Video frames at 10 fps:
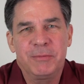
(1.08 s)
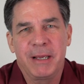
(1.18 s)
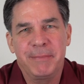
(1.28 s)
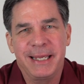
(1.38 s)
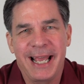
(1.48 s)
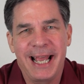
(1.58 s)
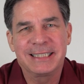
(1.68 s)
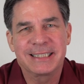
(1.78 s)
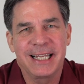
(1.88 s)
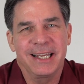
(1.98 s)
you may be
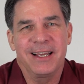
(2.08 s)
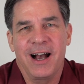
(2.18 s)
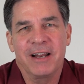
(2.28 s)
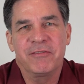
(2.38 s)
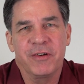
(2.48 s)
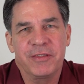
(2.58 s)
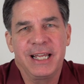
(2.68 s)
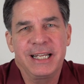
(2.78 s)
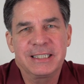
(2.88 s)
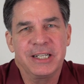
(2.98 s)
asking God for
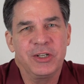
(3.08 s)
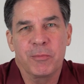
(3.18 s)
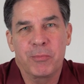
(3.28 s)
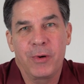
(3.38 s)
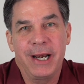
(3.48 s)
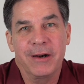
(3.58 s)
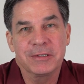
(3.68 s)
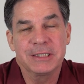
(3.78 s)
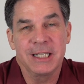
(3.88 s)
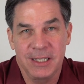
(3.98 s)
things in your
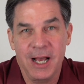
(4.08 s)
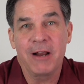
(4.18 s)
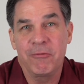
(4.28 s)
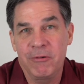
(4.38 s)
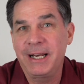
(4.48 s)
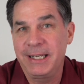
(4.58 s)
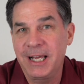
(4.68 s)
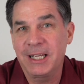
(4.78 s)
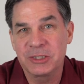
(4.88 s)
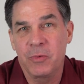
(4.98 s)
prayers that God really
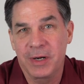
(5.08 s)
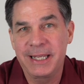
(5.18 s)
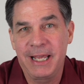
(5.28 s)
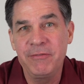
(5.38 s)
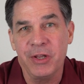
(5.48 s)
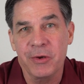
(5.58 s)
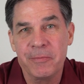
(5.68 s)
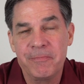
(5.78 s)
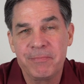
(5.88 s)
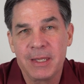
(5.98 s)
does want to give you.
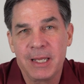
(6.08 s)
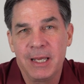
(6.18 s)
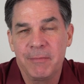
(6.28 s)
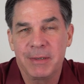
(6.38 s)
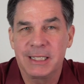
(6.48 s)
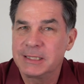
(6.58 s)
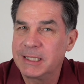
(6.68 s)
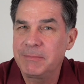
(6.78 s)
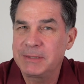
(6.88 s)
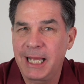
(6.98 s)
But then
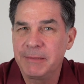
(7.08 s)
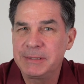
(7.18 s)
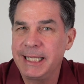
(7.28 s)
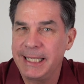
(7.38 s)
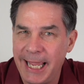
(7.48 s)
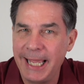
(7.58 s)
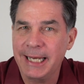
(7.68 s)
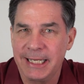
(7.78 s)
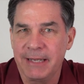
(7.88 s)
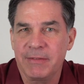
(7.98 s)
sometimes He
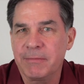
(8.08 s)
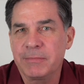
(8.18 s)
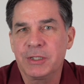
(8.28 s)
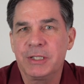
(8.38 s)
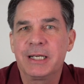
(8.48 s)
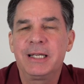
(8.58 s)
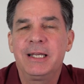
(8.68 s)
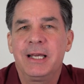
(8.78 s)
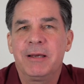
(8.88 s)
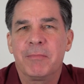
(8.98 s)
can't give them to you
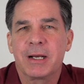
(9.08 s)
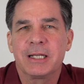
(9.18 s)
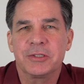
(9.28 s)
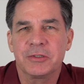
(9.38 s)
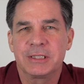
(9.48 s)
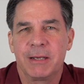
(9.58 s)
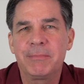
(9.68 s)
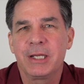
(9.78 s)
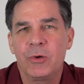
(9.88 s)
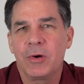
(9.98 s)
because there's
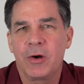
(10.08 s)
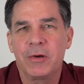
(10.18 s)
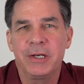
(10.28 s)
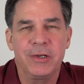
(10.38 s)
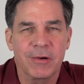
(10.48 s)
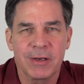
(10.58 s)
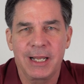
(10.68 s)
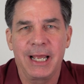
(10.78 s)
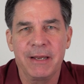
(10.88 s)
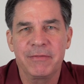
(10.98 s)
something going on in your
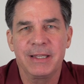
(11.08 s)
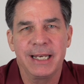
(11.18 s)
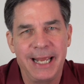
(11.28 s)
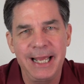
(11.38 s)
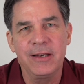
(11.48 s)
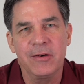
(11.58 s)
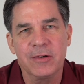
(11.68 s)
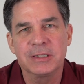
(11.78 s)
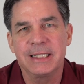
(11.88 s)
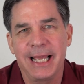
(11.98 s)
life that
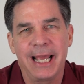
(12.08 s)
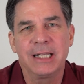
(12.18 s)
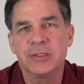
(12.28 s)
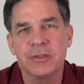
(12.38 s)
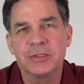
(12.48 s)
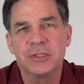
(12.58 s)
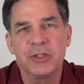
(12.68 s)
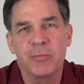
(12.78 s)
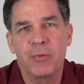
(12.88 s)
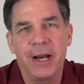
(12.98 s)
hinders the answers to
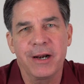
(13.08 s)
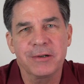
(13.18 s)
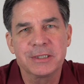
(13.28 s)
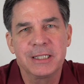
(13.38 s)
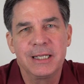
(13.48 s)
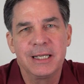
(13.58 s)
your prayers.